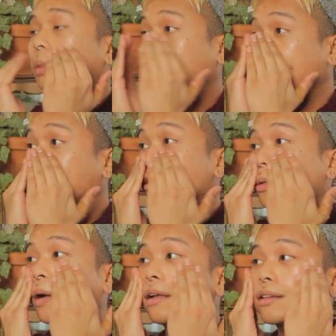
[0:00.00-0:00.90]
The pain goes
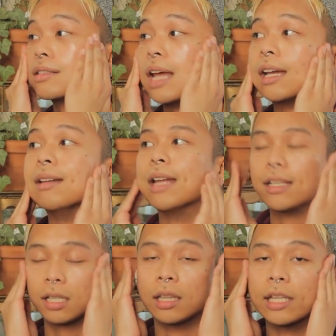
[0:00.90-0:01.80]
away in a second.
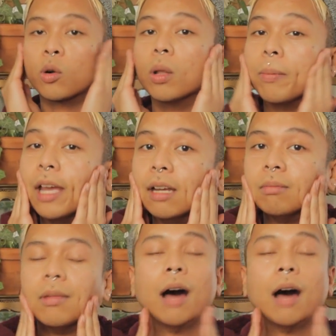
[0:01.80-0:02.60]
It's a literal pain.